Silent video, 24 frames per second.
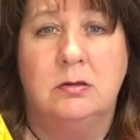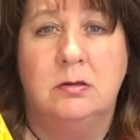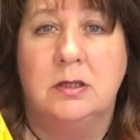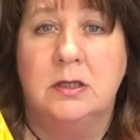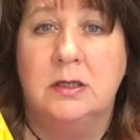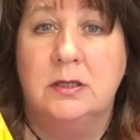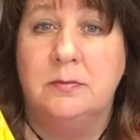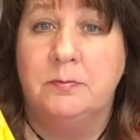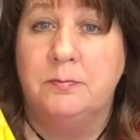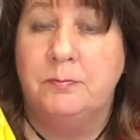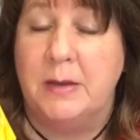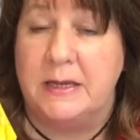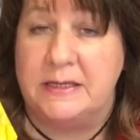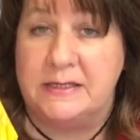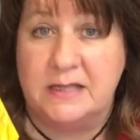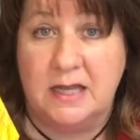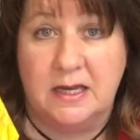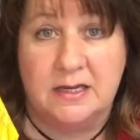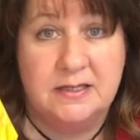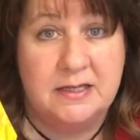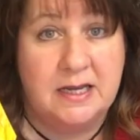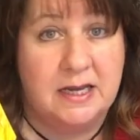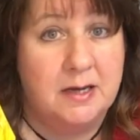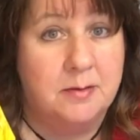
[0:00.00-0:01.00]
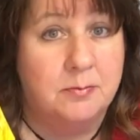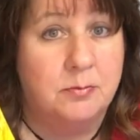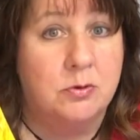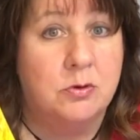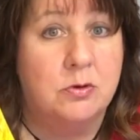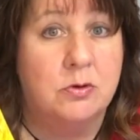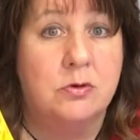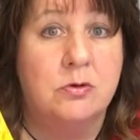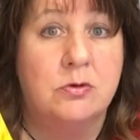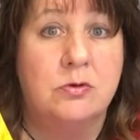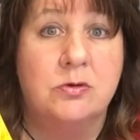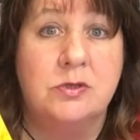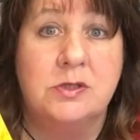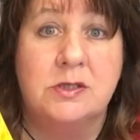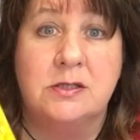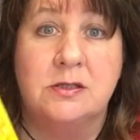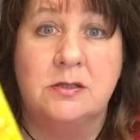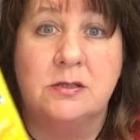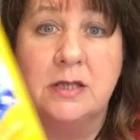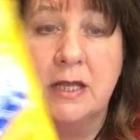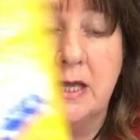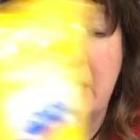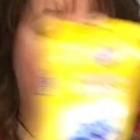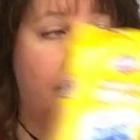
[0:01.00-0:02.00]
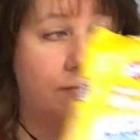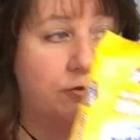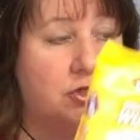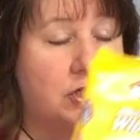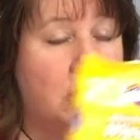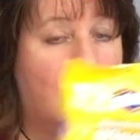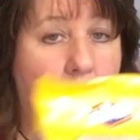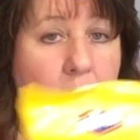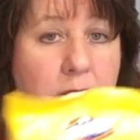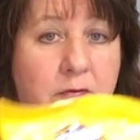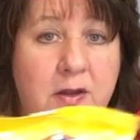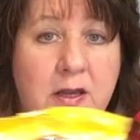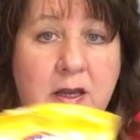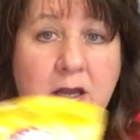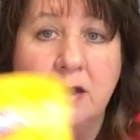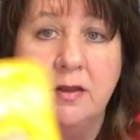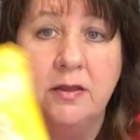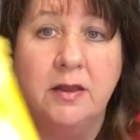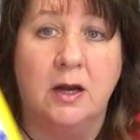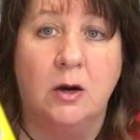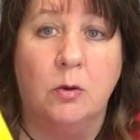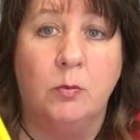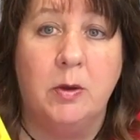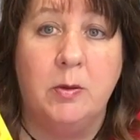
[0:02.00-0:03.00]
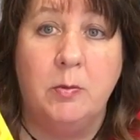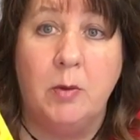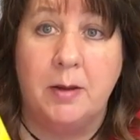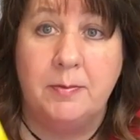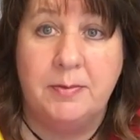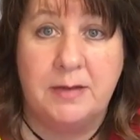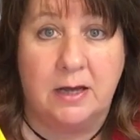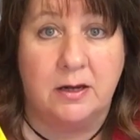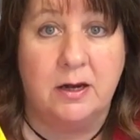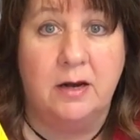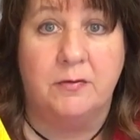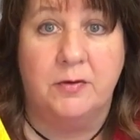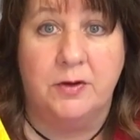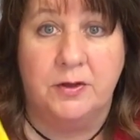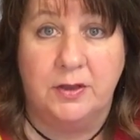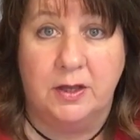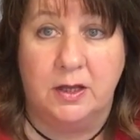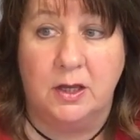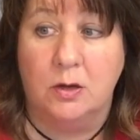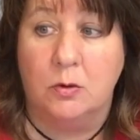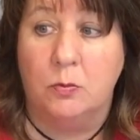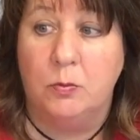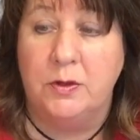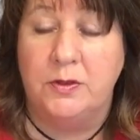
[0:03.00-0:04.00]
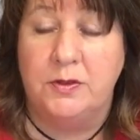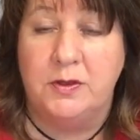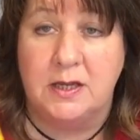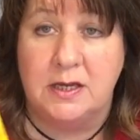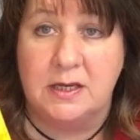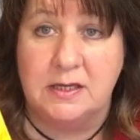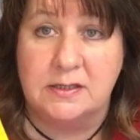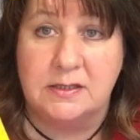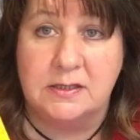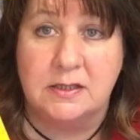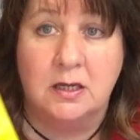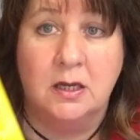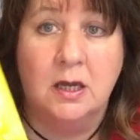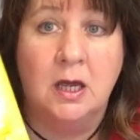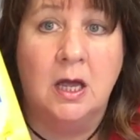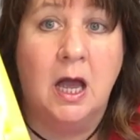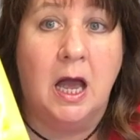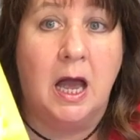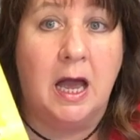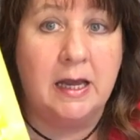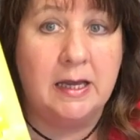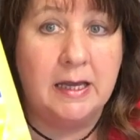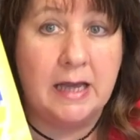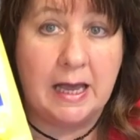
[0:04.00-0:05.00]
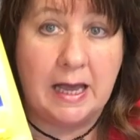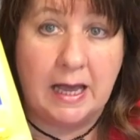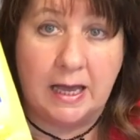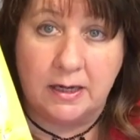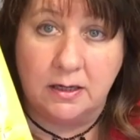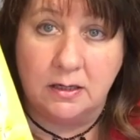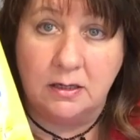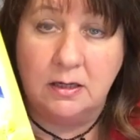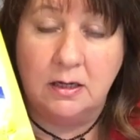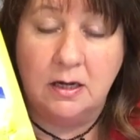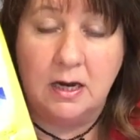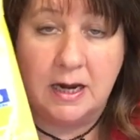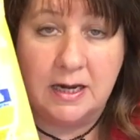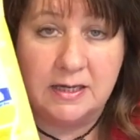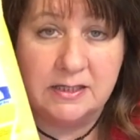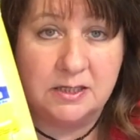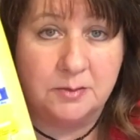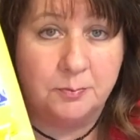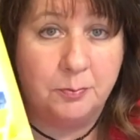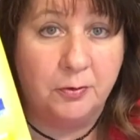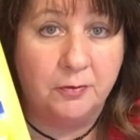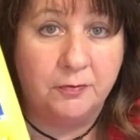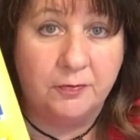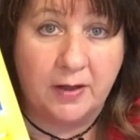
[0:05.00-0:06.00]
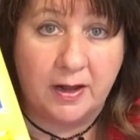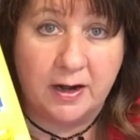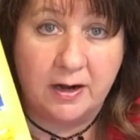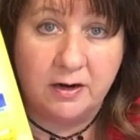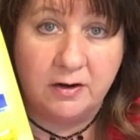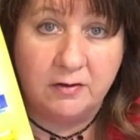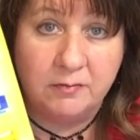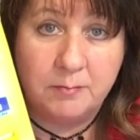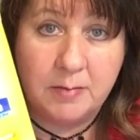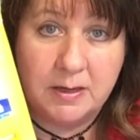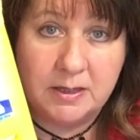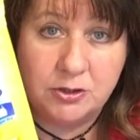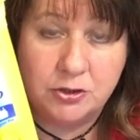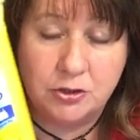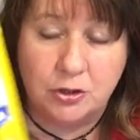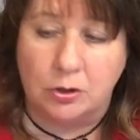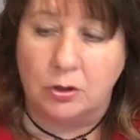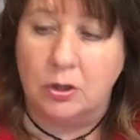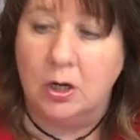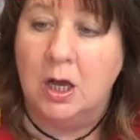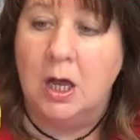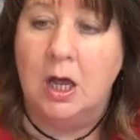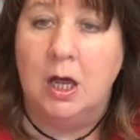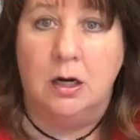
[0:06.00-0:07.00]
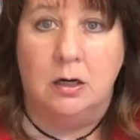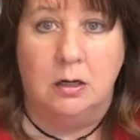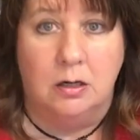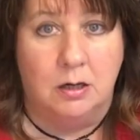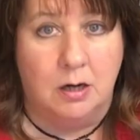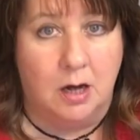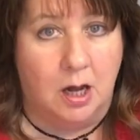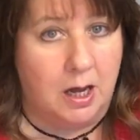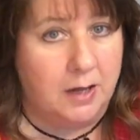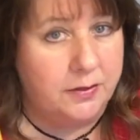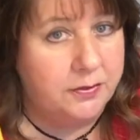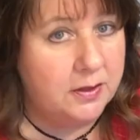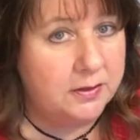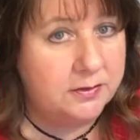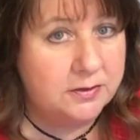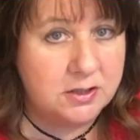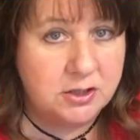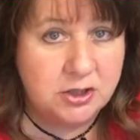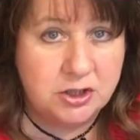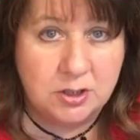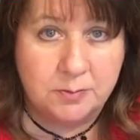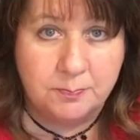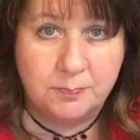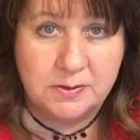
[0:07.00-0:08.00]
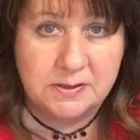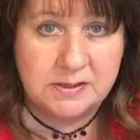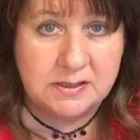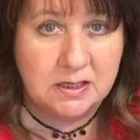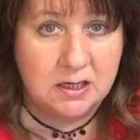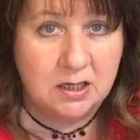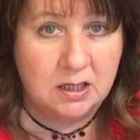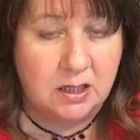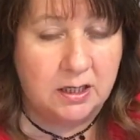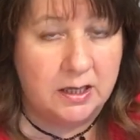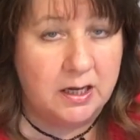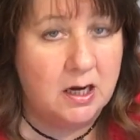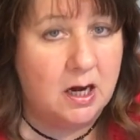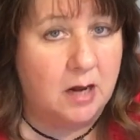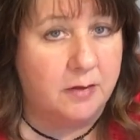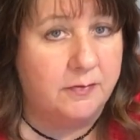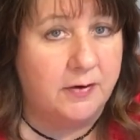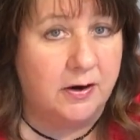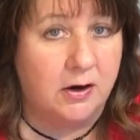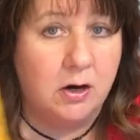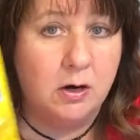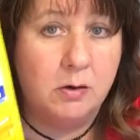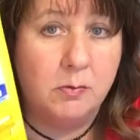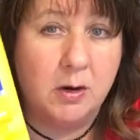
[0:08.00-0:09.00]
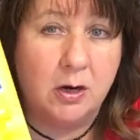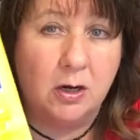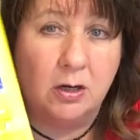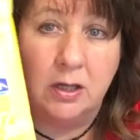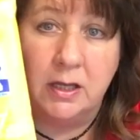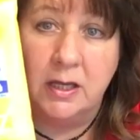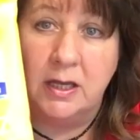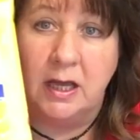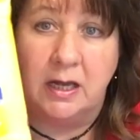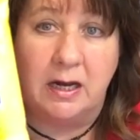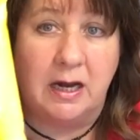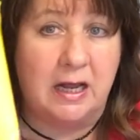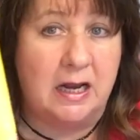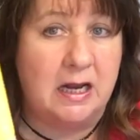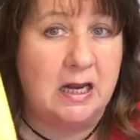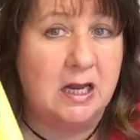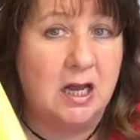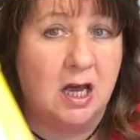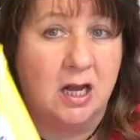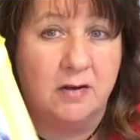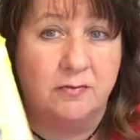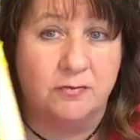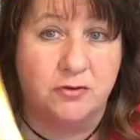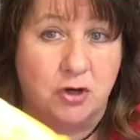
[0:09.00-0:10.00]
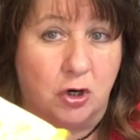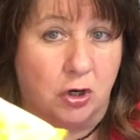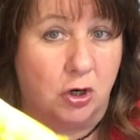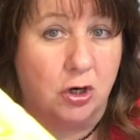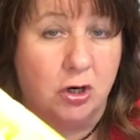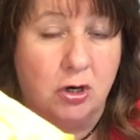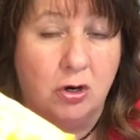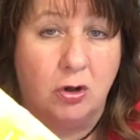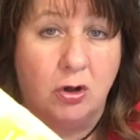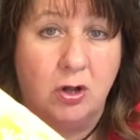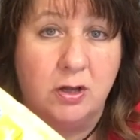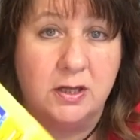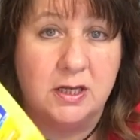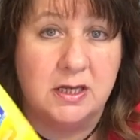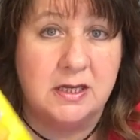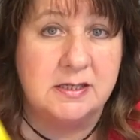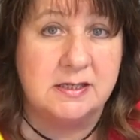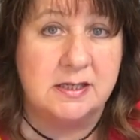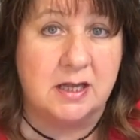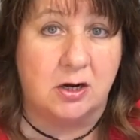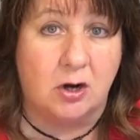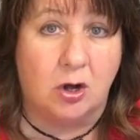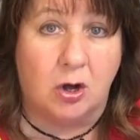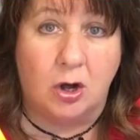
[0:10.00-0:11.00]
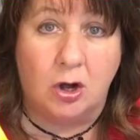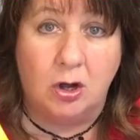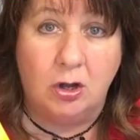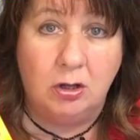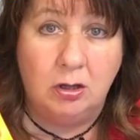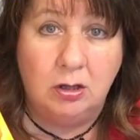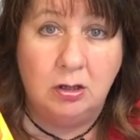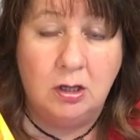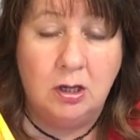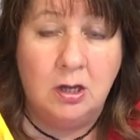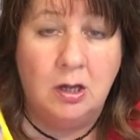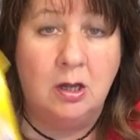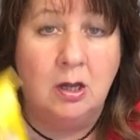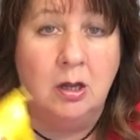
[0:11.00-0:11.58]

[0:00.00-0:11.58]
the bedside tables. They have shelving in there. We wipe down everything with these, again, as a preventative measure. Not that the ship isn't clean. I very rarely get any kind of dirt on these at all,